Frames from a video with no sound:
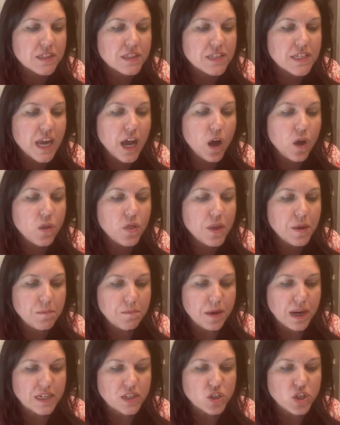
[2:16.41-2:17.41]
Tell them,
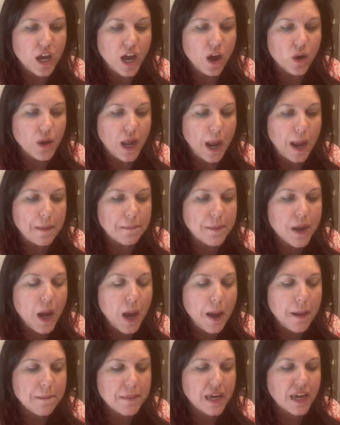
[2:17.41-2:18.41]
my child, I am
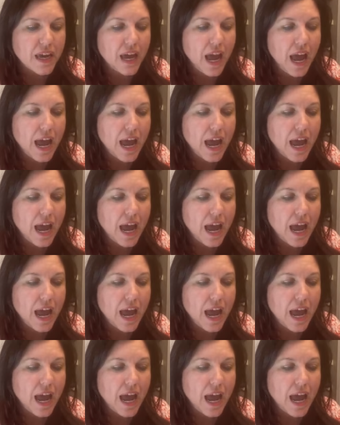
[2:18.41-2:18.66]
coming,